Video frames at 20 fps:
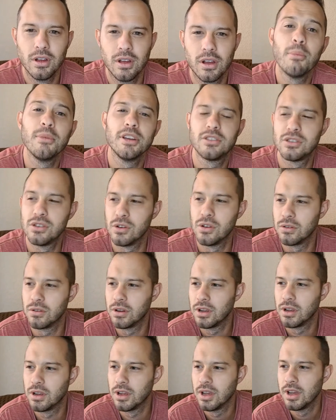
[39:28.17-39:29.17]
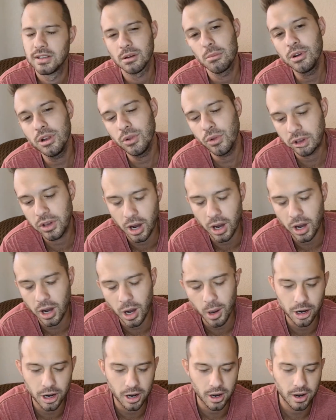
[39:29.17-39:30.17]
Coming soon. Somebody look
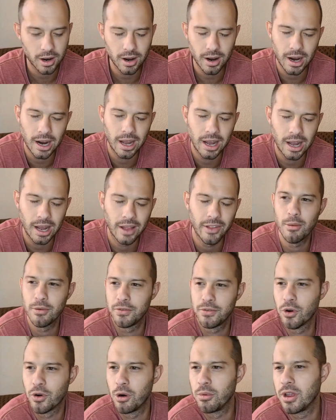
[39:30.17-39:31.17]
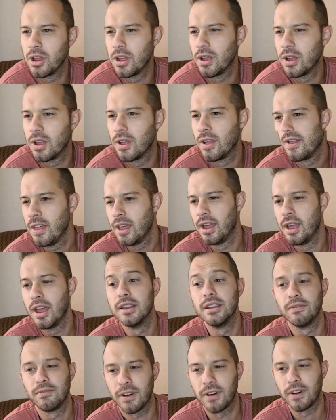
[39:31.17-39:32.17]
up uh, Alibaba for me
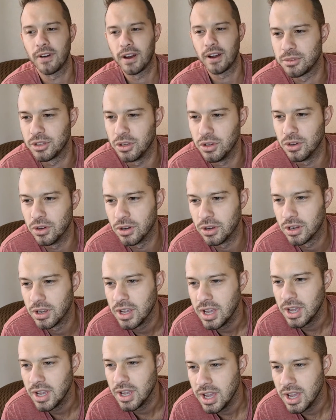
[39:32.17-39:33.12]
and find something good.